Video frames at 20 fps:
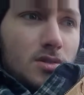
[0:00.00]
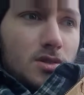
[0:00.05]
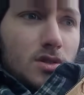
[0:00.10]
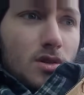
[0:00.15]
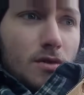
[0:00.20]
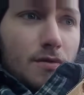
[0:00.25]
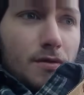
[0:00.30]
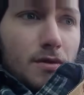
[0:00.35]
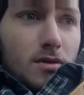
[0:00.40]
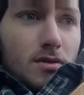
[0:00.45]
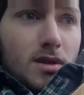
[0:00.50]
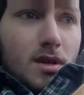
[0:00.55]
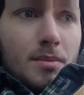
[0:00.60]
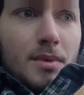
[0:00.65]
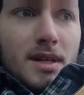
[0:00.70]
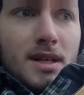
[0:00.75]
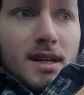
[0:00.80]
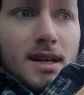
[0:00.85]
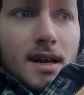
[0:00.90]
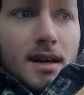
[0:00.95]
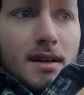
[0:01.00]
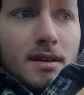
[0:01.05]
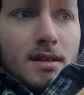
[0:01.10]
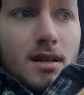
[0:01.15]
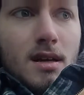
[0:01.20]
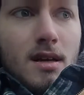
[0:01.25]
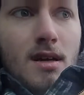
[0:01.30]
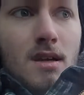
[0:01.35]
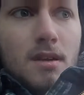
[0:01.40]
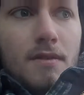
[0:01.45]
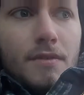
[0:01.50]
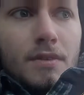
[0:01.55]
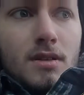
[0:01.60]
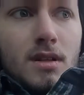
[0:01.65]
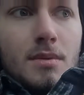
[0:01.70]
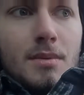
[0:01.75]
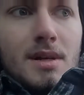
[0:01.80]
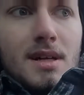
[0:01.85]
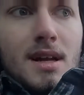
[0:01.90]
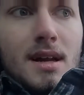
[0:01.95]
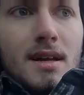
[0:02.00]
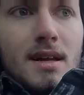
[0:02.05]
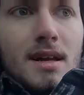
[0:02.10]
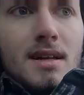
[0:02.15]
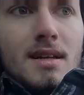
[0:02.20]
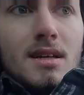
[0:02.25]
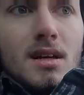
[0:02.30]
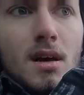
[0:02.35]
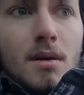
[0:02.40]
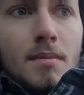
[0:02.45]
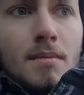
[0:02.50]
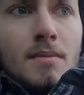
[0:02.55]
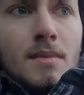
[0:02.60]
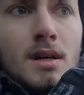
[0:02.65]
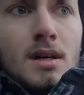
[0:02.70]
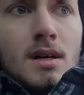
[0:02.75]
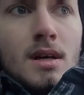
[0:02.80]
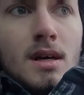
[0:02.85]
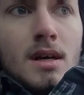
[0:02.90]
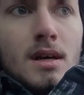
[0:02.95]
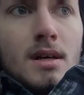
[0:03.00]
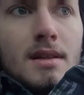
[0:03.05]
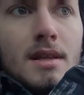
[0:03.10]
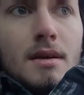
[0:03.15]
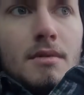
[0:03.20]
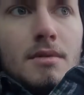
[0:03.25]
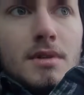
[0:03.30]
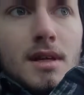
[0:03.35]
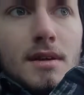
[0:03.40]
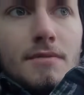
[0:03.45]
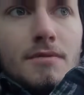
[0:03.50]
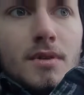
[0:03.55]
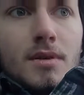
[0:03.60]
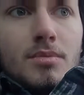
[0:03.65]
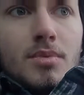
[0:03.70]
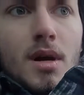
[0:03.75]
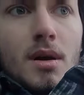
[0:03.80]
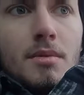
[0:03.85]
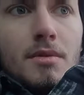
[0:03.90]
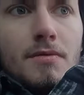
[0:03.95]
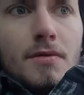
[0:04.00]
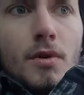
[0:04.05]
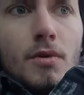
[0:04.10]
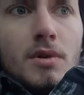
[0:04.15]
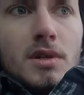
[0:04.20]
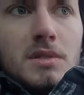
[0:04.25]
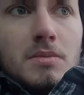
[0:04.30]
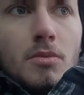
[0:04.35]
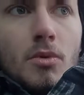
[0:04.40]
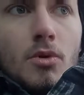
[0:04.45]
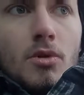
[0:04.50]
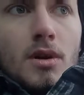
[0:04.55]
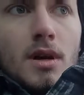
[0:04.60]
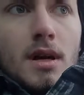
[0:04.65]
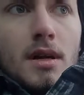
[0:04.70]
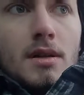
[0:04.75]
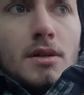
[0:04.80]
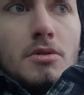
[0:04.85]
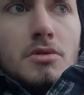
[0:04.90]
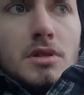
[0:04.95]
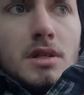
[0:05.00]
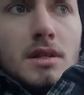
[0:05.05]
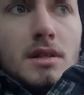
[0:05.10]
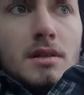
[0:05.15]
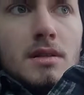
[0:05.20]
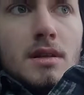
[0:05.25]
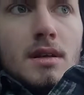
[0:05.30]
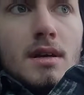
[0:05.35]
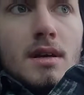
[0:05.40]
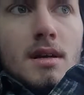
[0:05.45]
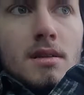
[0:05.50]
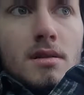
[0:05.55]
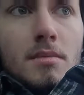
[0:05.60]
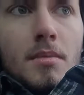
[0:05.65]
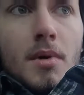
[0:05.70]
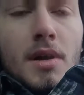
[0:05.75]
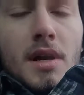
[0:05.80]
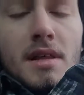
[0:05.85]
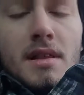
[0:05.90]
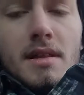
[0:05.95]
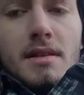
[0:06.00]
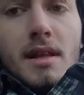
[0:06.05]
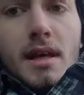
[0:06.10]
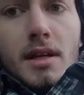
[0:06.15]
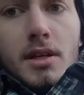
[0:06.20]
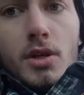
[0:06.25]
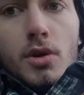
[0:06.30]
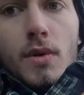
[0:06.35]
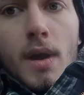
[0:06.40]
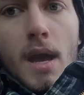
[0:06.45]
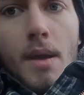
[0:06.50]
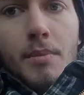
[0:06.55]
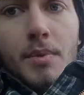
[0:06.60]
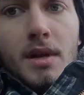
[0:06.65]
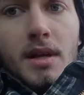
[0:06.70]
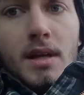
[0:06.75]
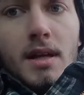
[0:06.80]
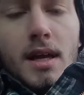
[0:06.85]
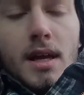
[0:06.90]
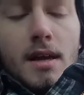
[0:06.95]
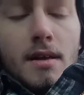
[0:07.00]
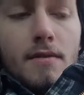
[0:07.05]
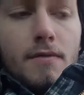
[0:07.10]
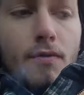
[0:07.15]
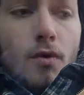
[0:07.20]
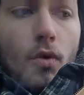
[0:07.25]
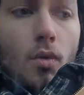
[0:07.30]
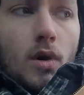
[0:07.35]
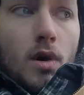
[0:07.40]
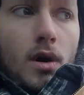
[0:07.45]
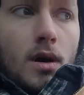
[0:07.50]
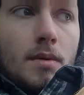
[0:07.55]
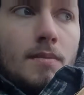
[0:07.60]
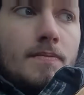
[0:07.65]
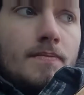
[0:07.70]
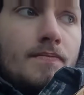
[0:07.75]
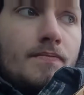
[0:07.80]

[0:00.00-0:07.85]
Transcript: So if you're limited on income, they would definitely probably focus more on using the money that they do happen to get for.